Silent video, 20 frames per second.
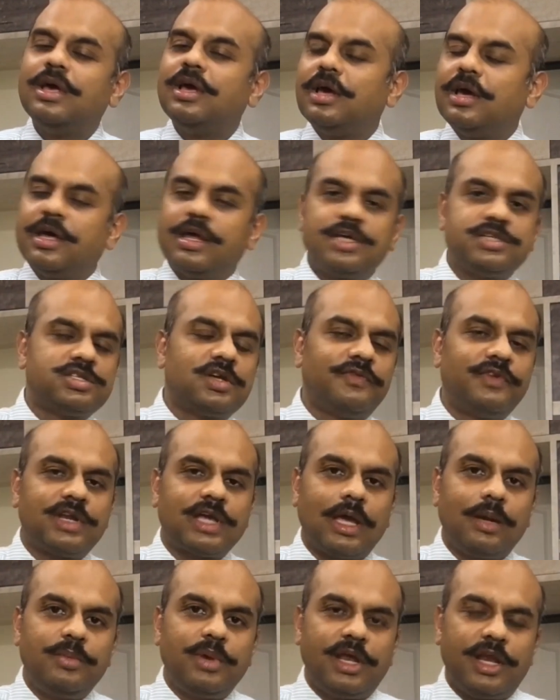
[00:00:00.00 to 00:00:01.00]
Rest of it
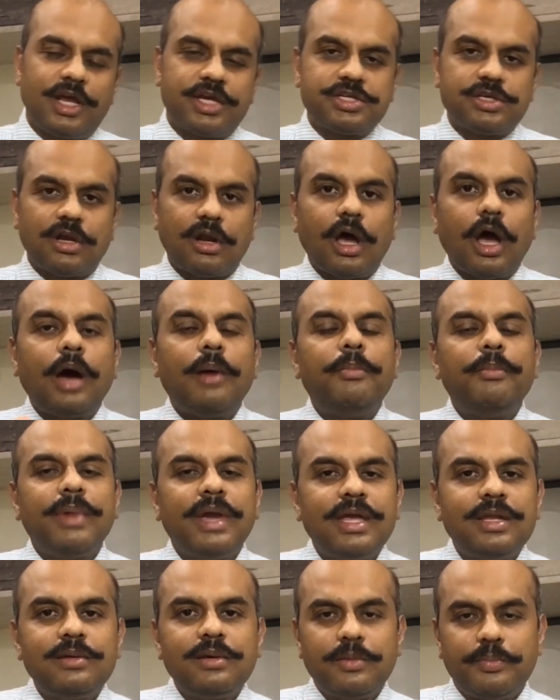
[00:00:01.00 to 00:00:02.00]
can be annexure. Our
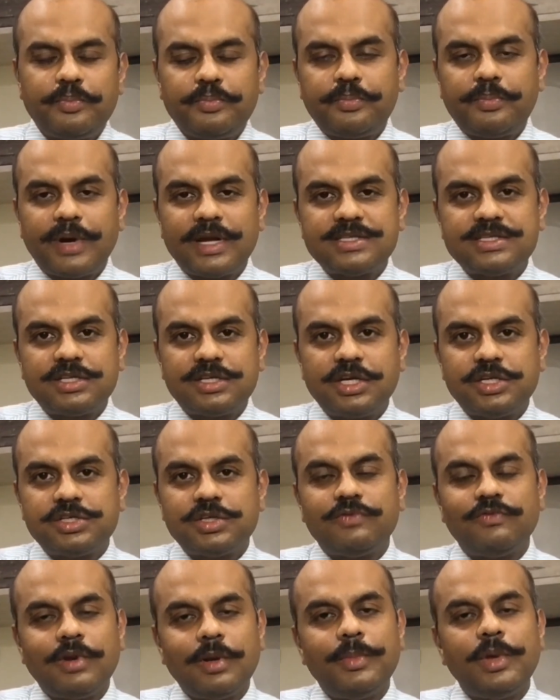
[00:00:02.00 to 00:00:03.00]
main presentation
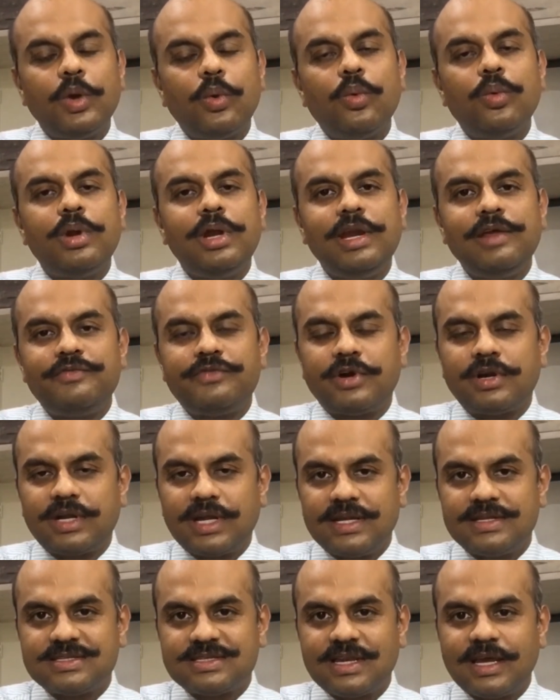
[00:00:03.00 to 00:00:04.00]
will be only for 10
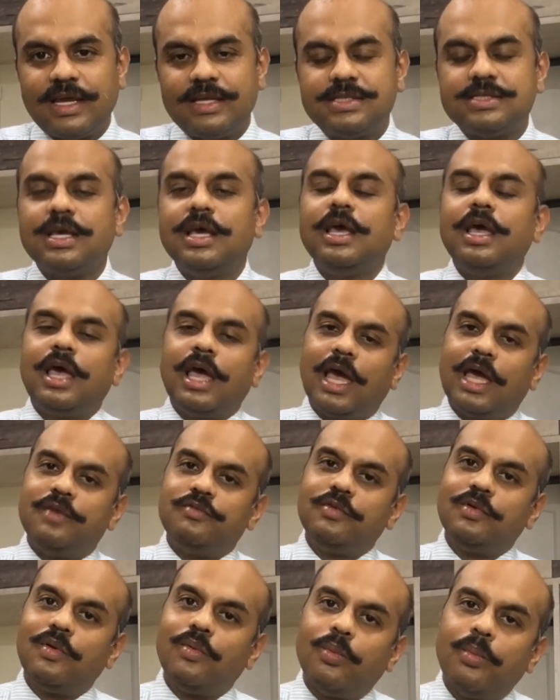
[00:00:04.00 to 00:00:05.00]
slides, and
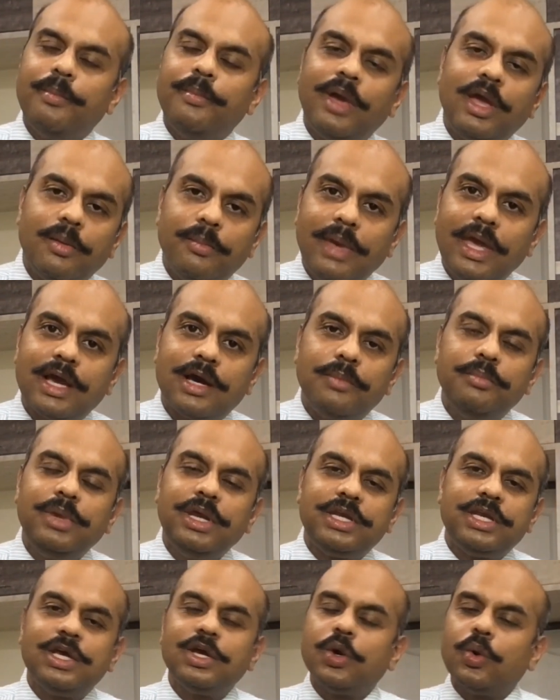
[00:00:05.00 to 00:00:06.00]
we'll make a
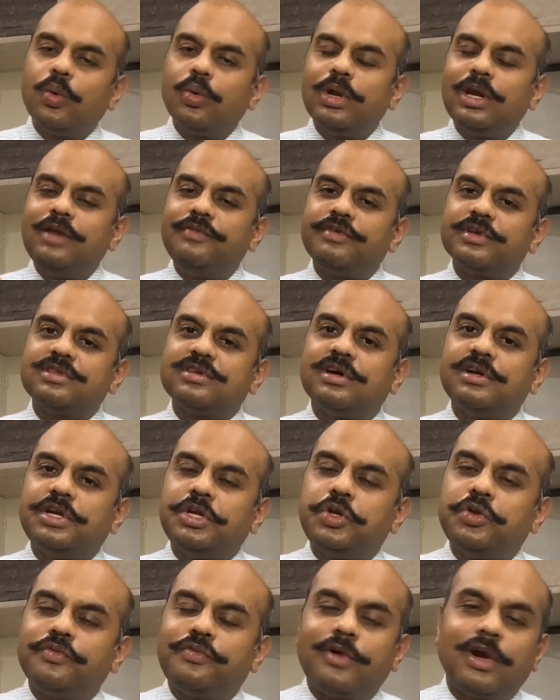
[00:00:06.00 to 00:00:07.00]
meeting only for 30 to
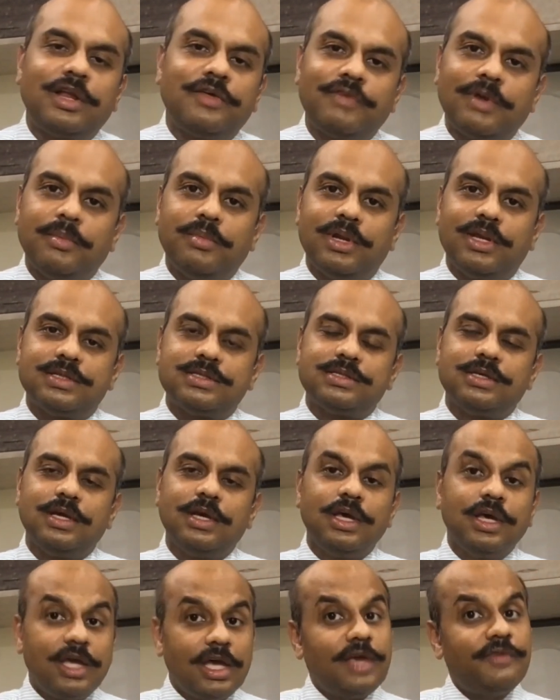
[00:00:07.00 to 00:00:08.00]
45 minutes.
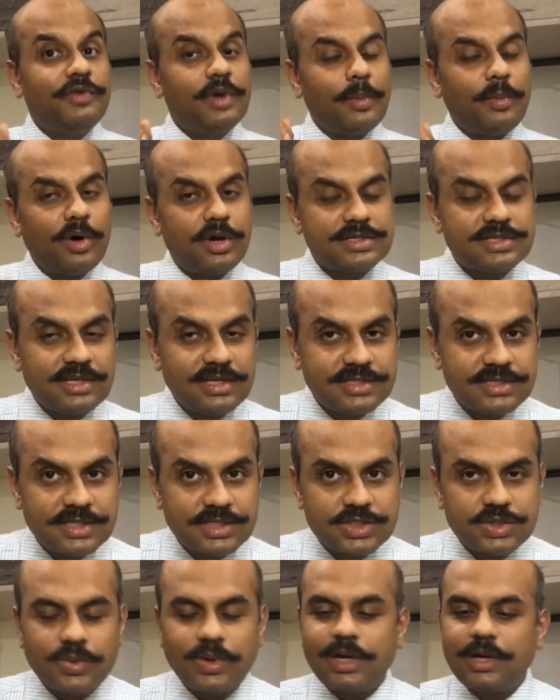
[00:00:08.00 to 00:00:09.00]
If your boss listens
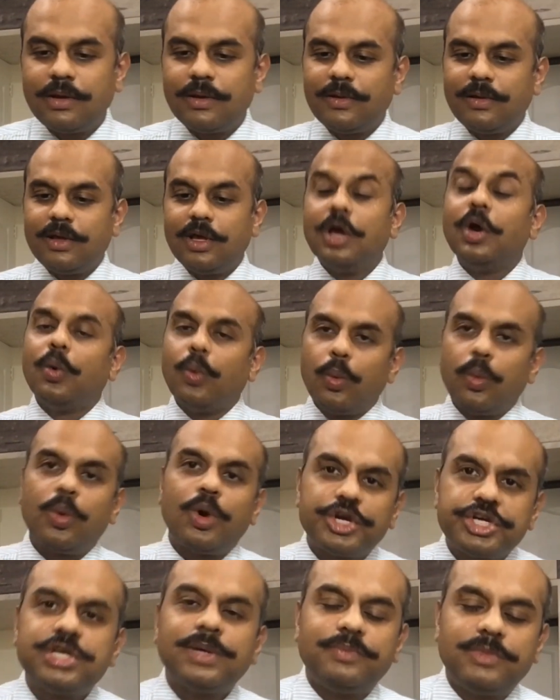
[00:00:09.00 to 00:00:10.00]
to it,
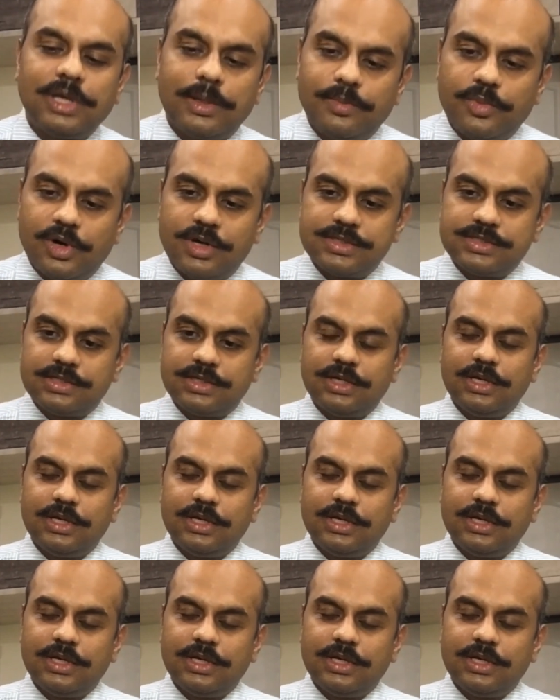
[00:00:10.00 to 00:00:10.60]
worship that boss.